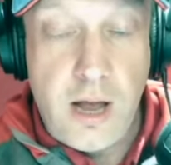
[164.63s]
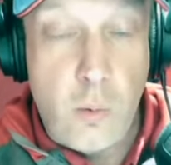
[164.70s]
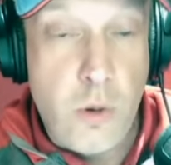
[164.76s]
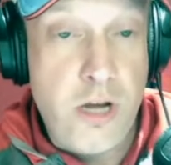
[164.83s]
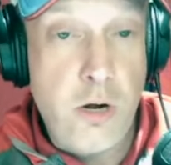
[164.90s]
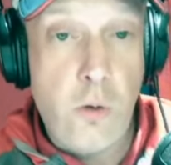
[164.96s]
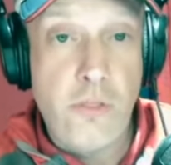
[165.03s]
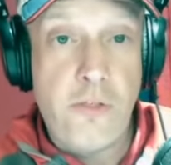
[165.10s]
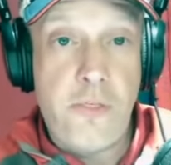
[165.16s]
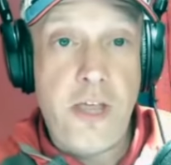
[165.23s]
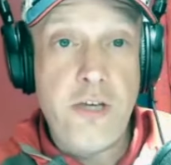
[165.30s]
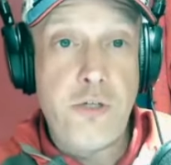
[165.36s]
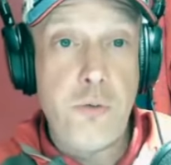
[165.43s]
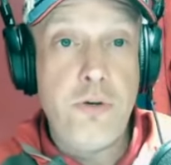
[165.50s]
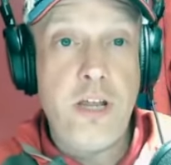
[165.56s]
We know that
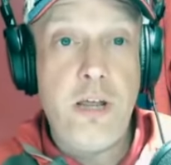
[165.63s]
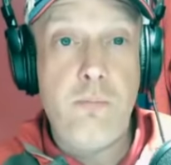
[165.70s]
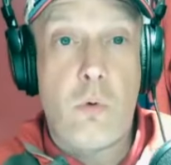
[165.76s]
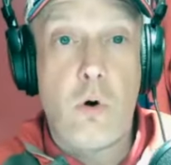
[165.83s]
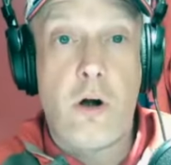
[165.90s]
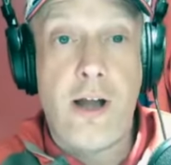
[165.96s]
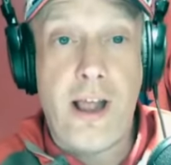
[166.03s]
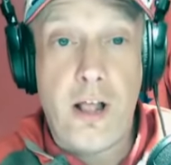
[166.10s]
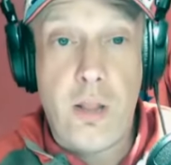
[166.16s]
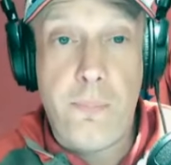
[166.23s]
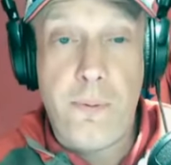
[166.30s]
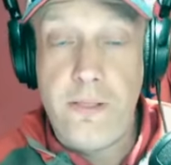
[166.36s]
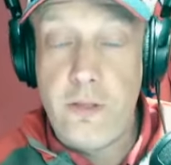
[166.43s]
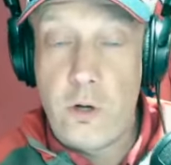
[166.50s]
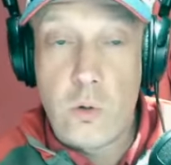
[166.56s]
they do need more
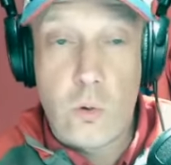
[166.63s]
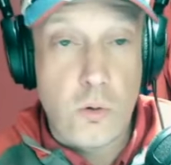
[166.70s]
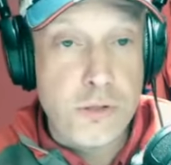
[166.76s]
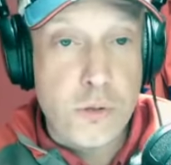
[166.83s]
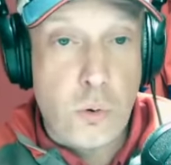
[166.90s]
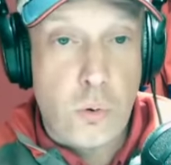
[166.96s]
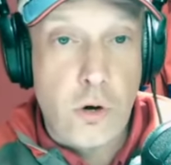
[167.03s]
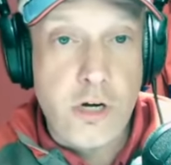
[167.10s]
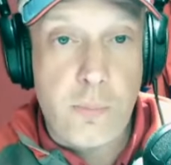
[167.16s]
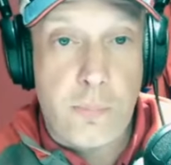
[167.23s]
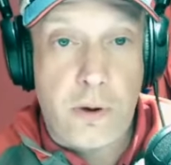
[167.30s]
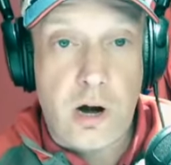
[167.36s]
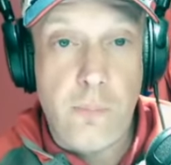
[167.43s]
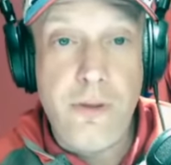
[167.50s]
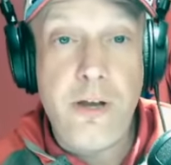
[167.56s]
help in the goal scoring
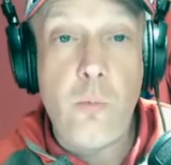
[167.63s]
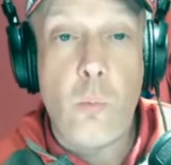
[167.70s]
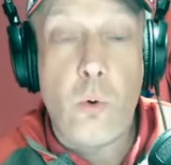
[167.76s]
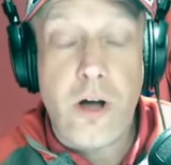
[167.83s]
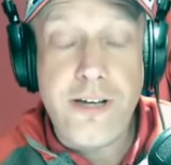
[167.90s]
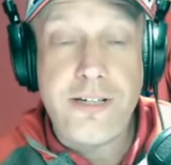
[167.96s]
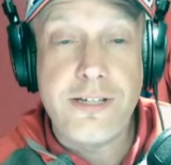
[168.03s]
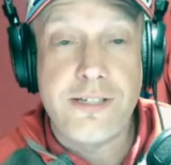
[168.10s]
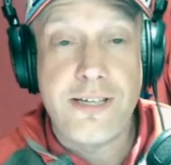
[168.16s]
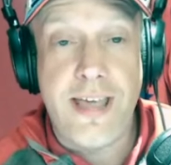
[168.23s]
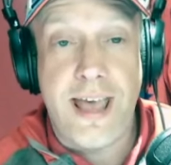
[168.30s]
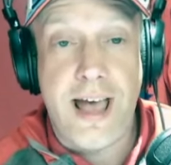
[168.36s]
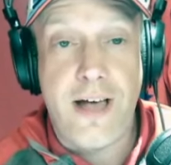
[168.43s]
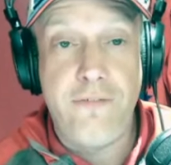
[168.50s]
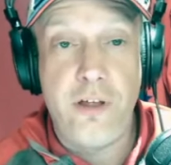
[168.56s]
department. What does he
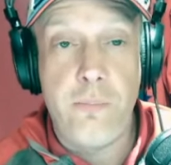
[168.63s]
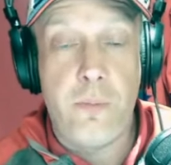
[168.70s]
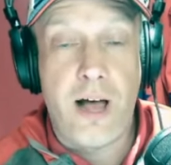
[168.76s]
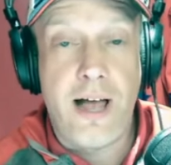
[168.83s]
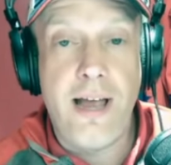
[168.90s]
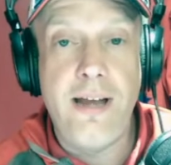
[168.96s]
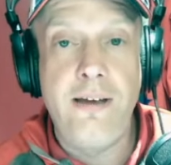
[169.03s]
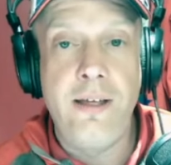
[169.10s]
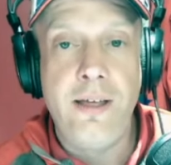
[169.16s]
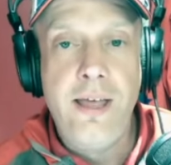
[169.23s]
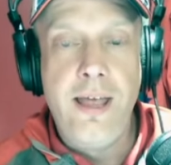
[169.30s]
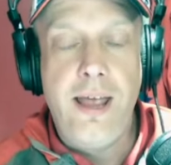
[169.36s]
have in mind?